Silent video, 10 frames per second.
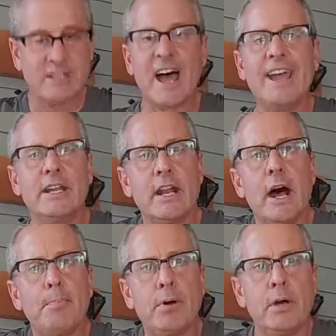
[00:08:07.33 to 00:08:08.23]
tighten it
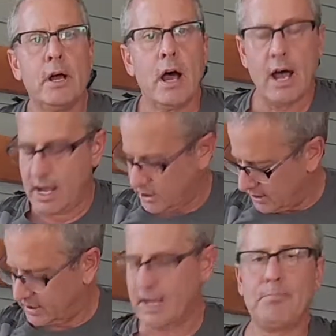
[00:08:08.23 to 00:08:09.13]
up.
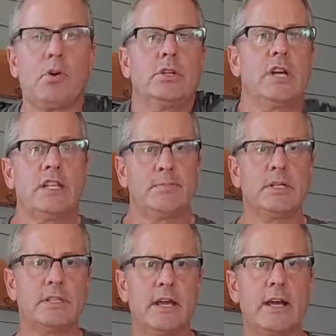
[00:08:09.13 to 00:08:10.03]
Just simple
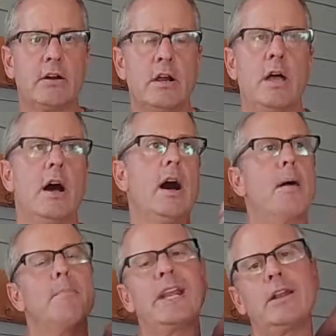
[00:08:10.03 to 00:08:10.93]
adjustments there,
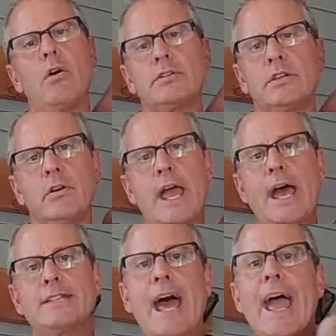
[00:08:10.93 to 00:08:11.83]
but it also
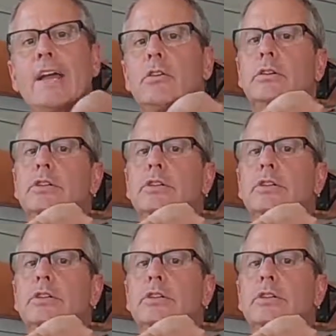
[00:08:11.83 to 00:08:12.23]
has angle